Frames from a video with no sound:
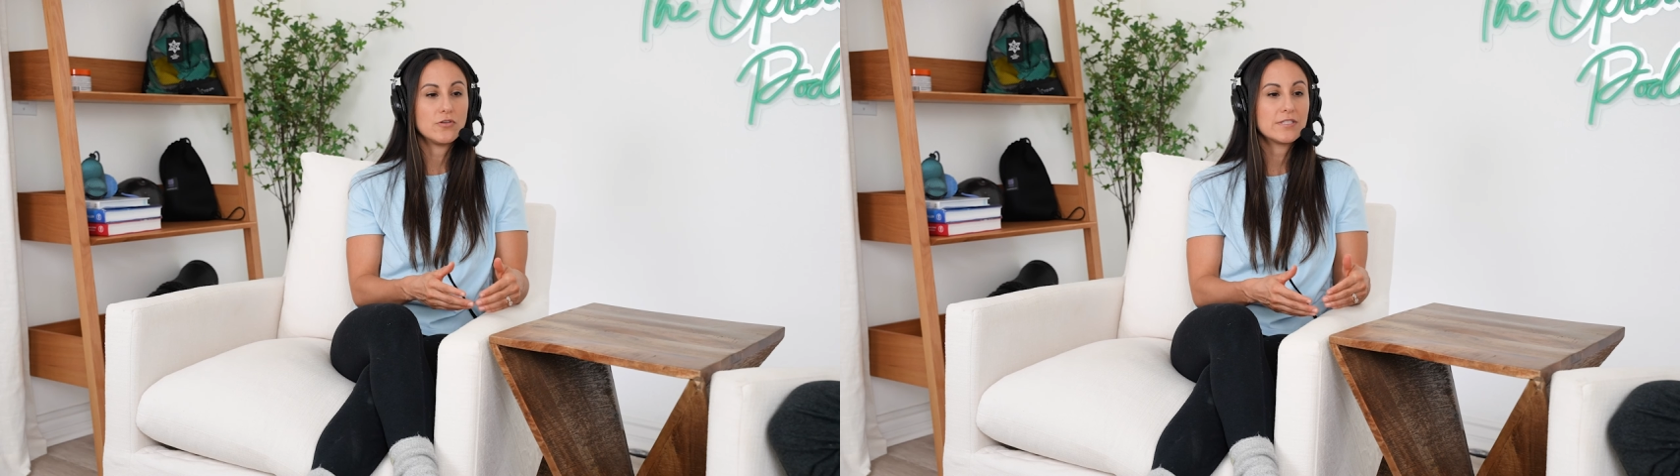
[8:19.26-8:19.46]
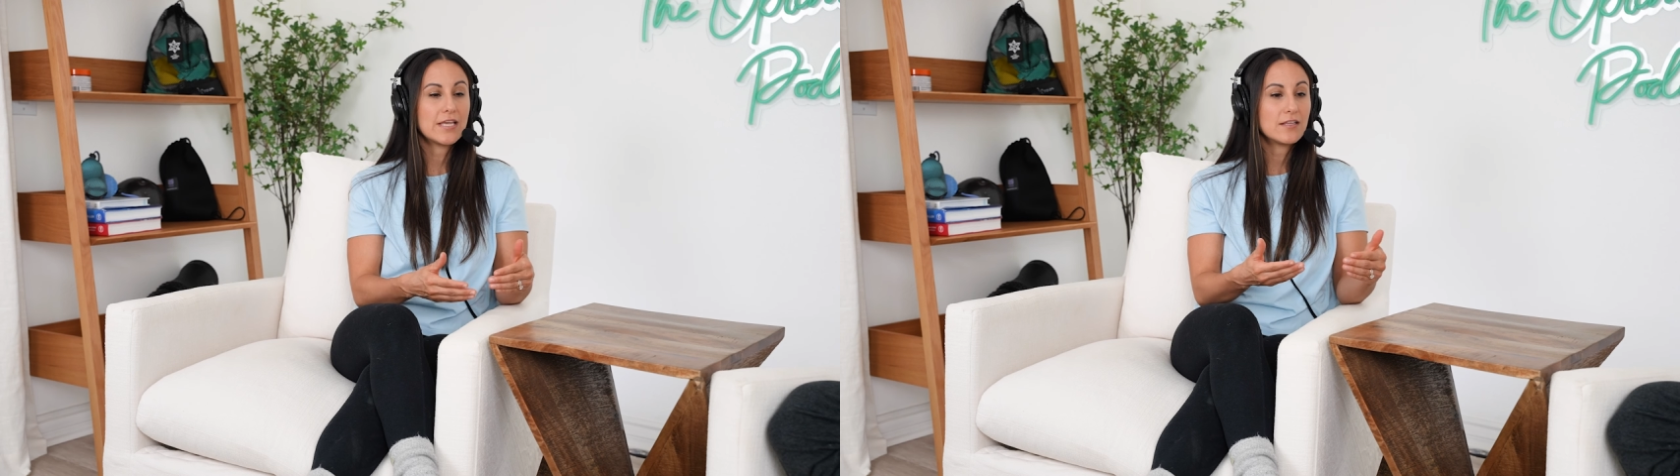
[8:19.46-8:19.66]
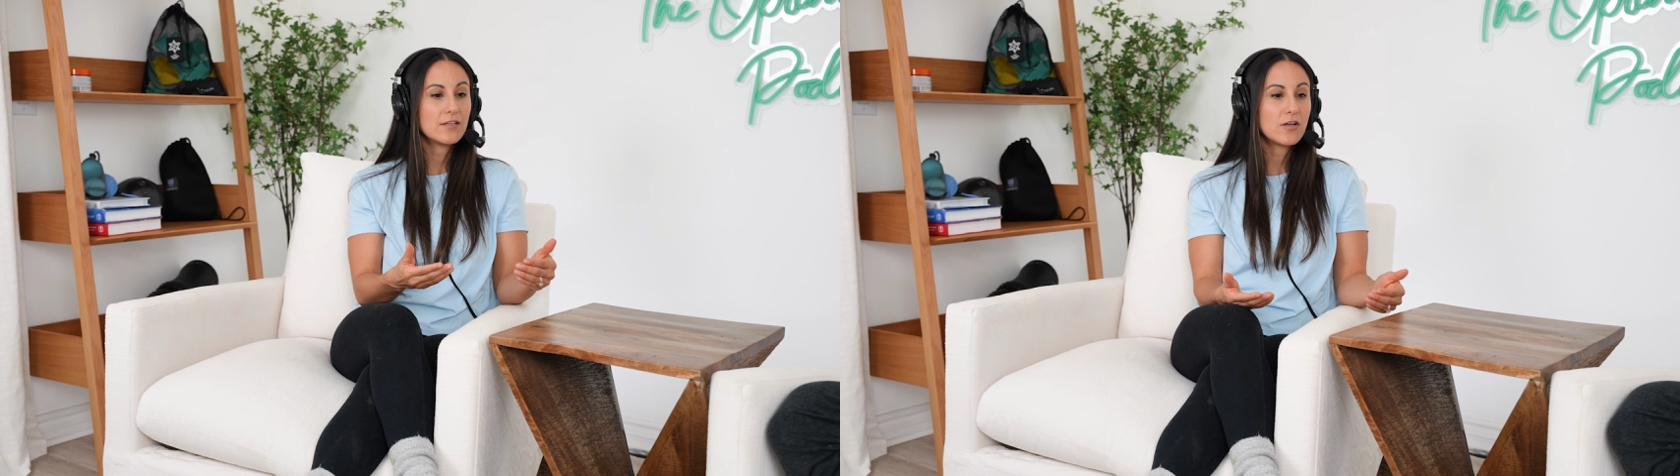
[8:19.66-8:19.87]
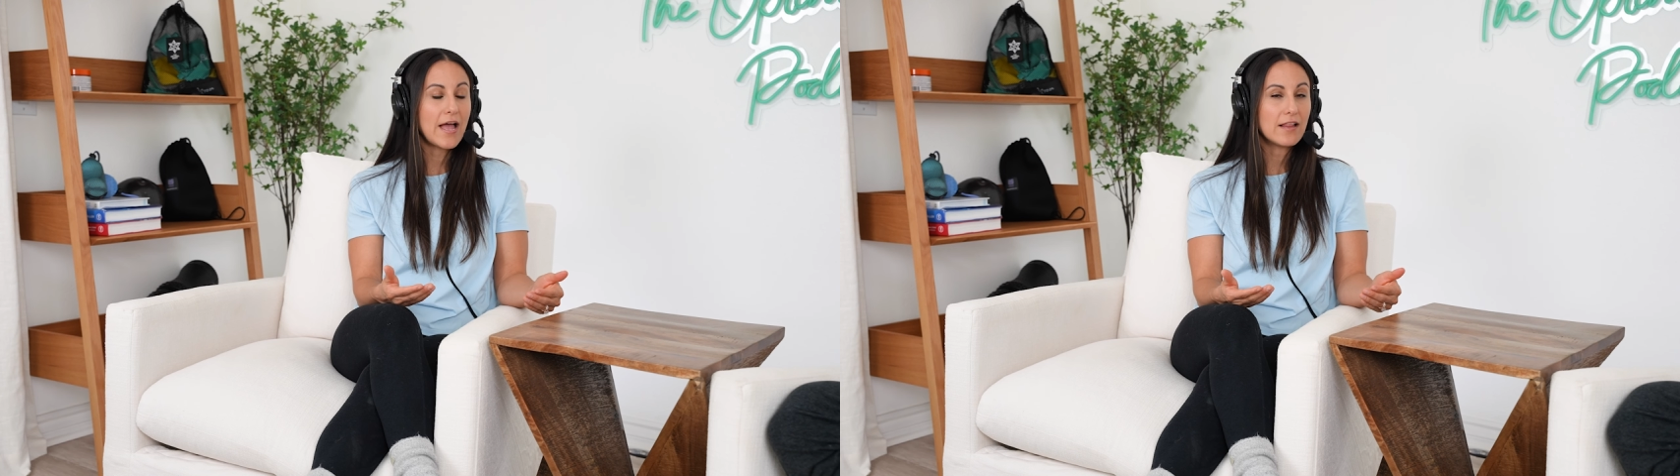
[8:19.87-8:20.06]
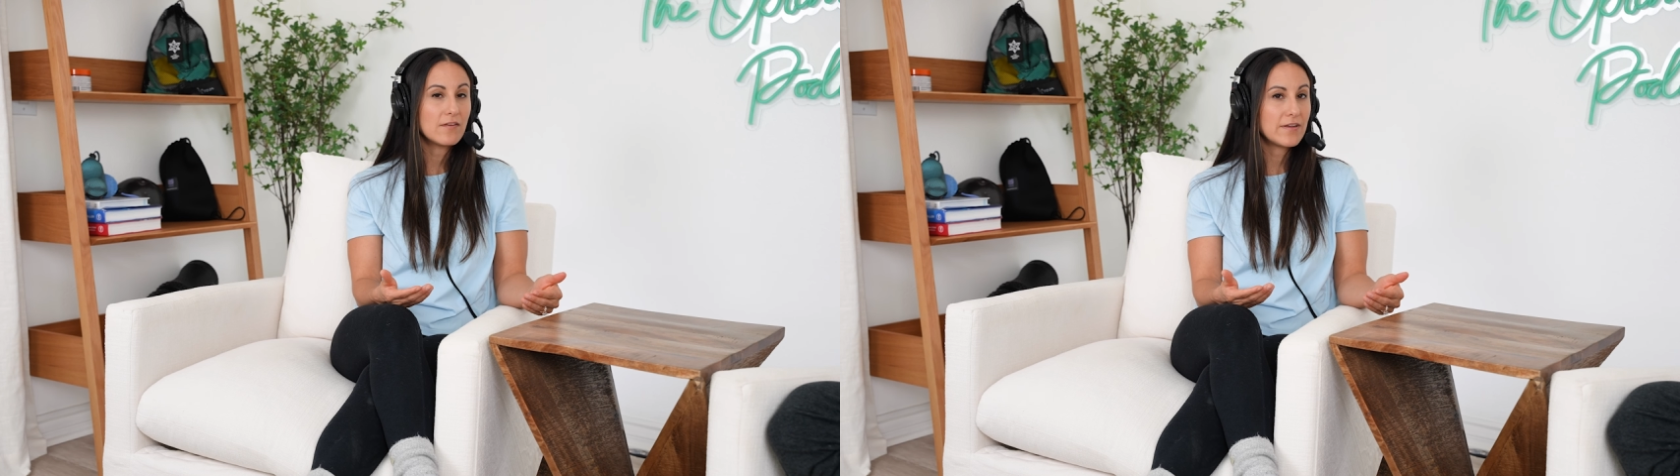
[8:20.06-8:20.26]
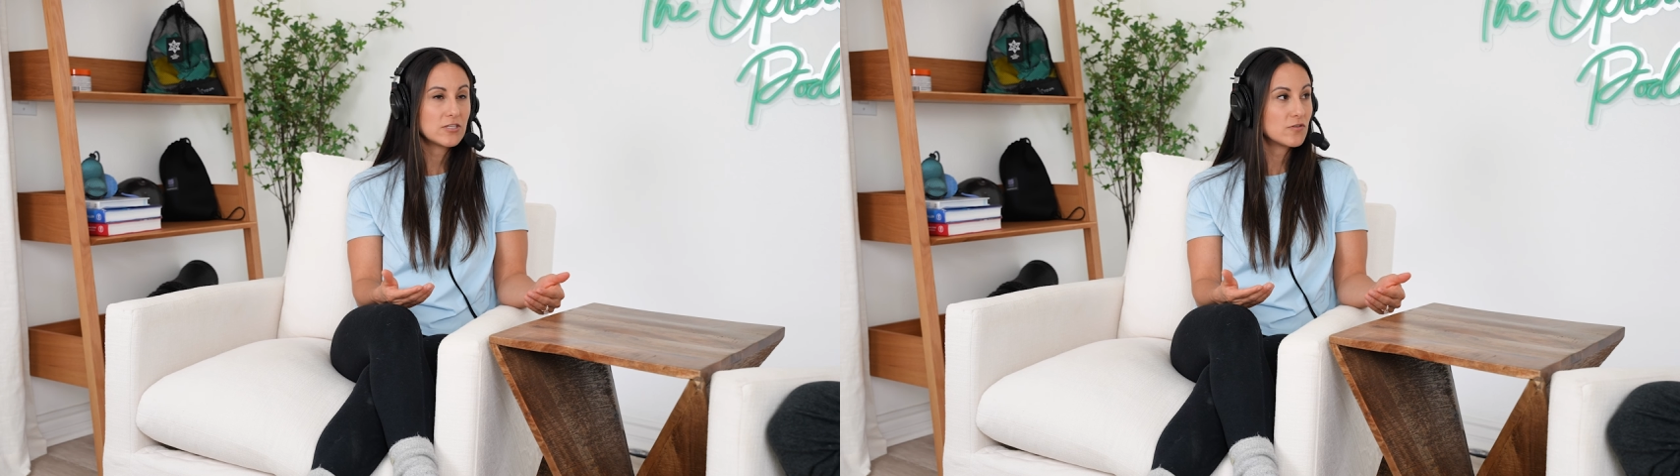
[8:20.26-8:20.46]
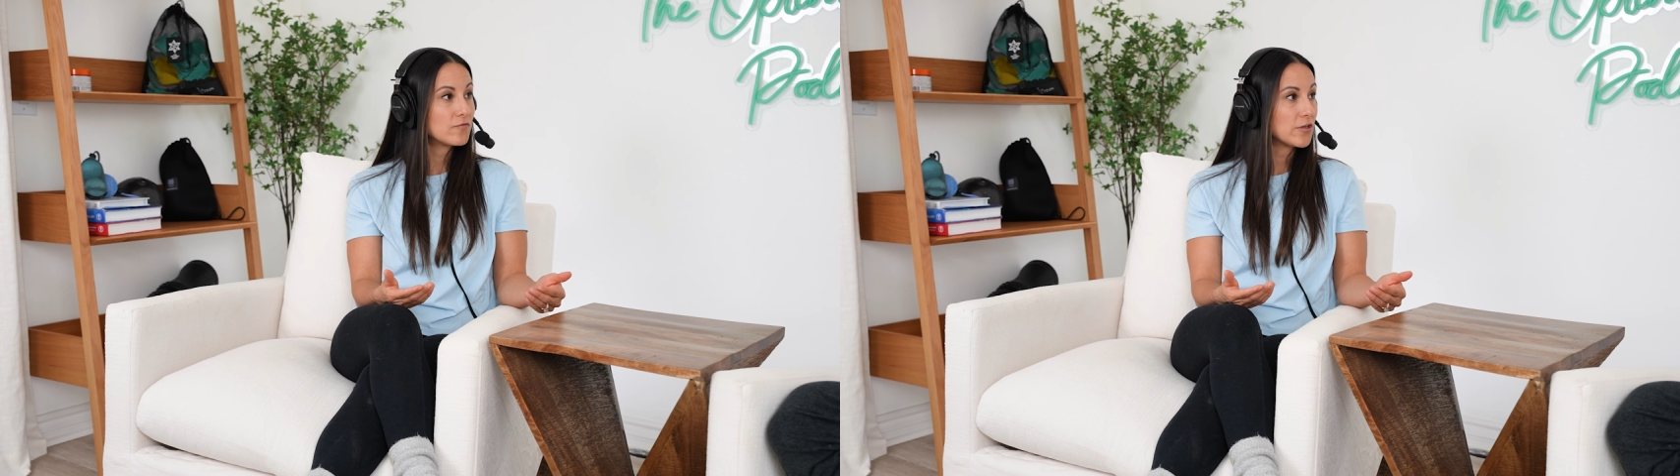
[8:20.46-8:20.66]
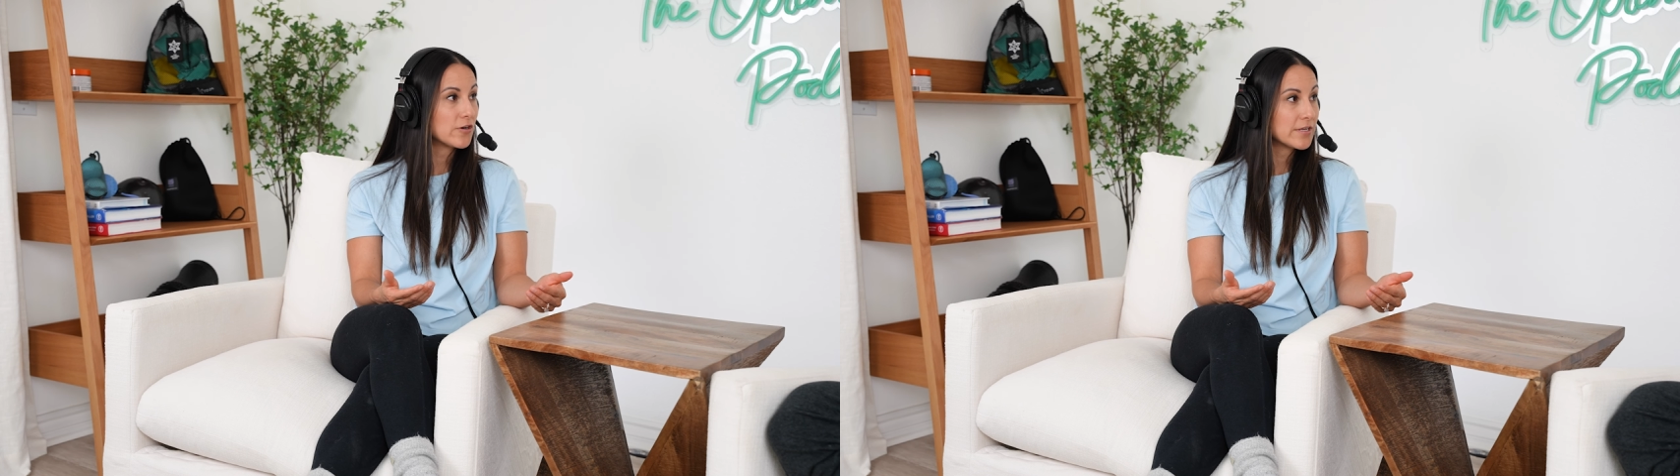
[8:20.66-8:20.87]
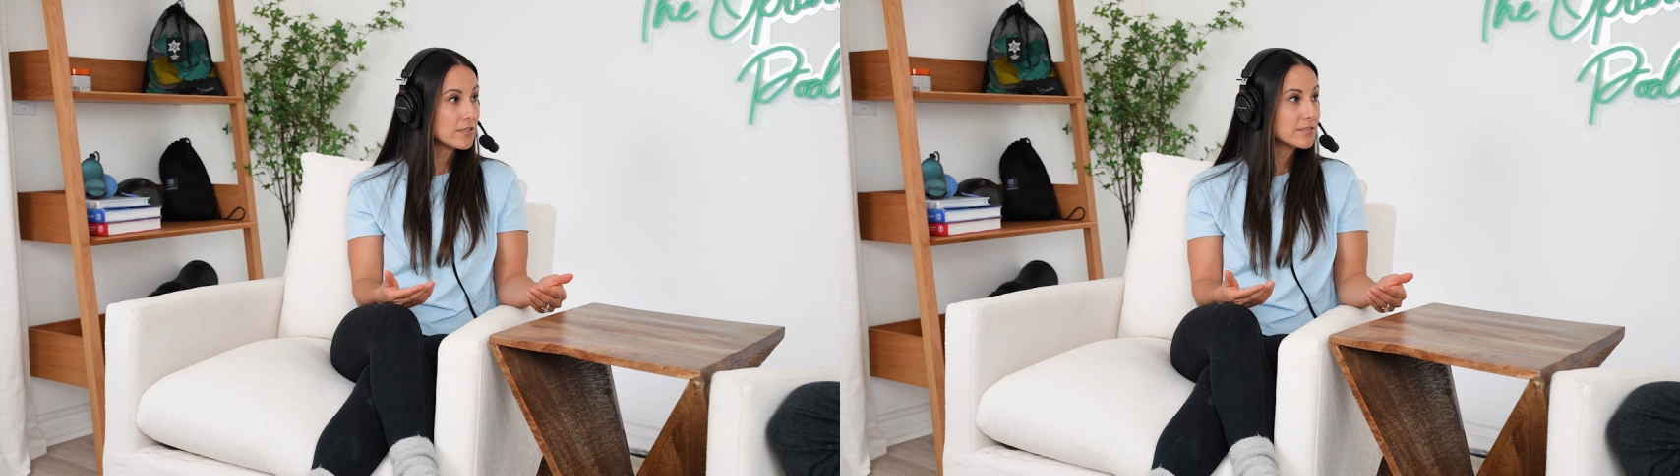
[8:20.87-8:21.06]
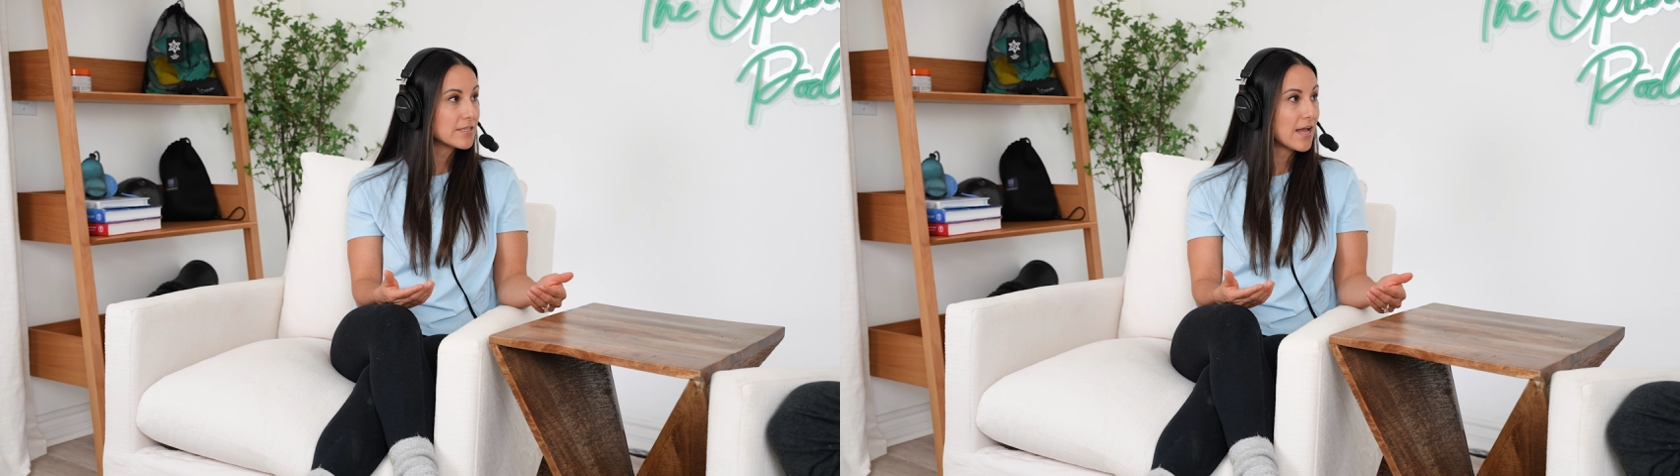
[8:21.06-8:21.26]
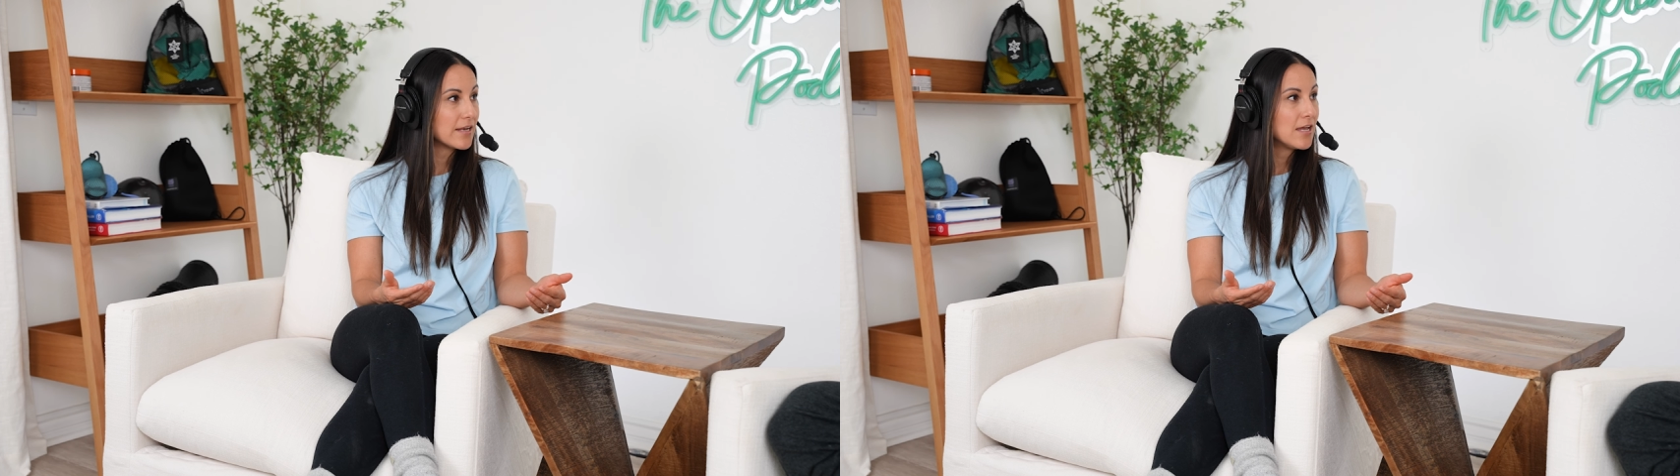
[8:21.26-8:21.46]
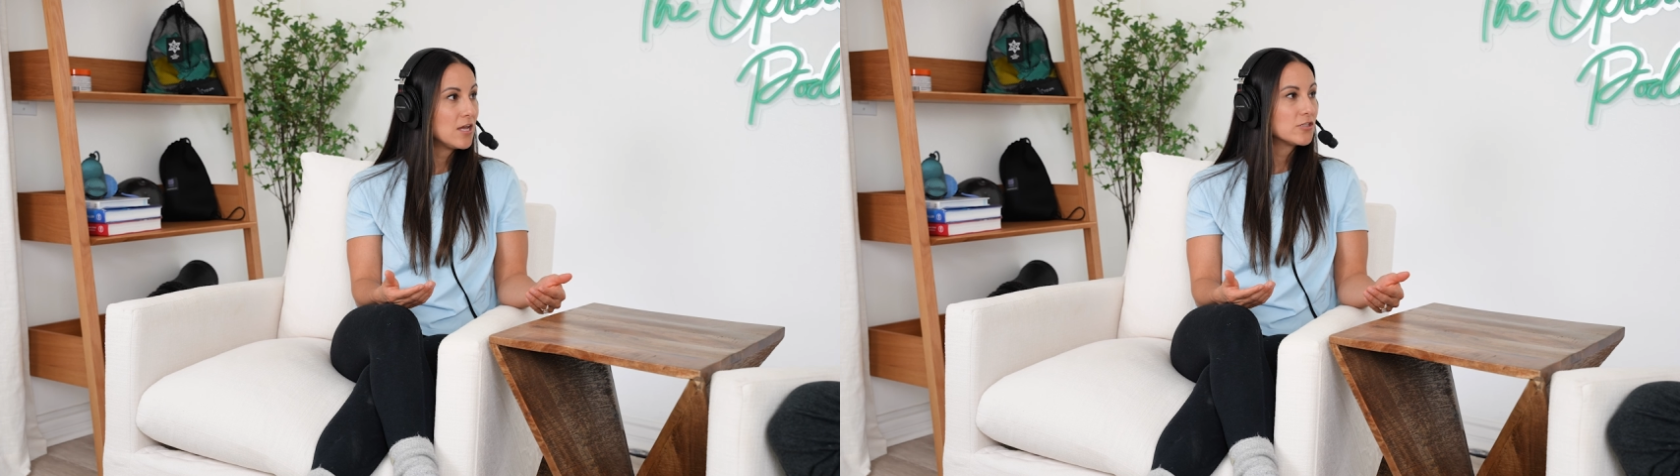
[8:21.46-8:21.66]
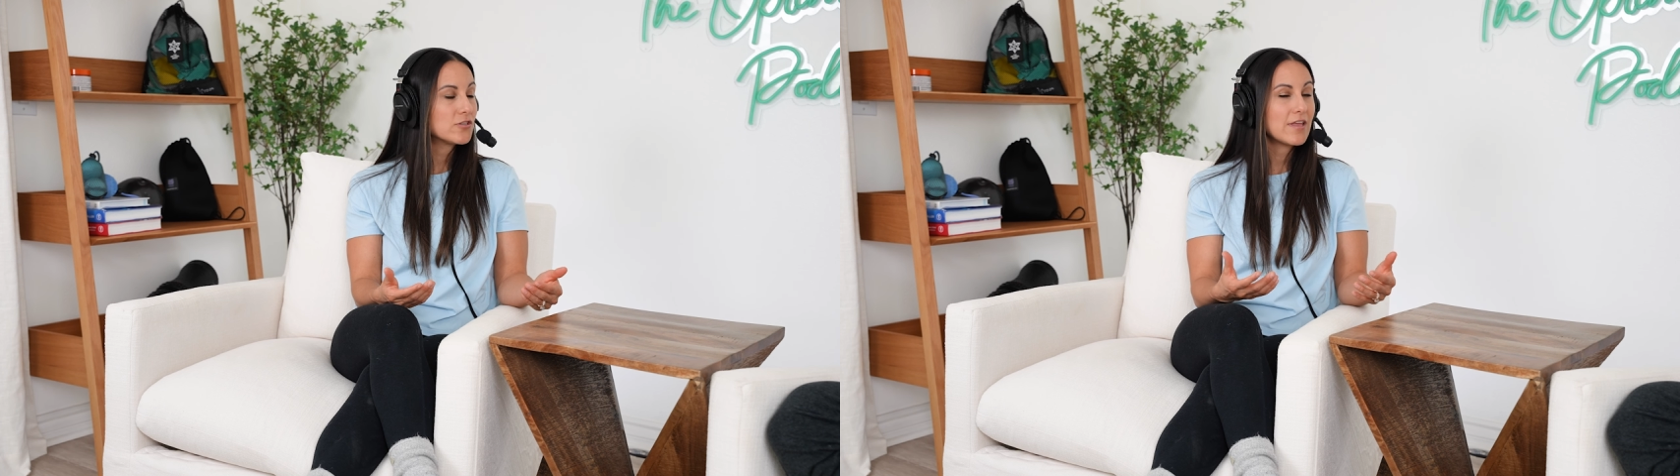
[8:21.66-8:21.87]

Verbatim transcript: using a little elevation for your heels then so